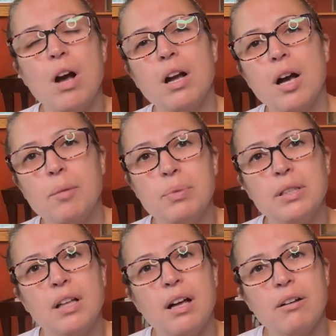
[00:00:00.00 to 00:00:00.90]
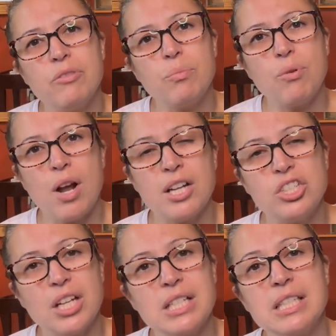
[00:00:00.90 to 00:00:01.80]
a couple of the
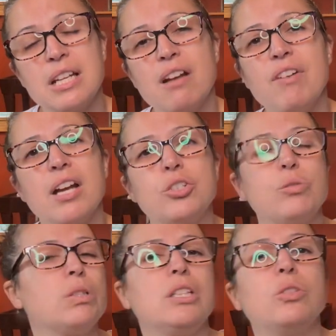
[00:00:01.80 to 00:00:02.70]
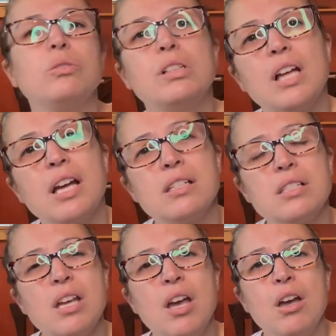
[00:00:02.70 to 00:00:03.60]
projects that I've actually utilized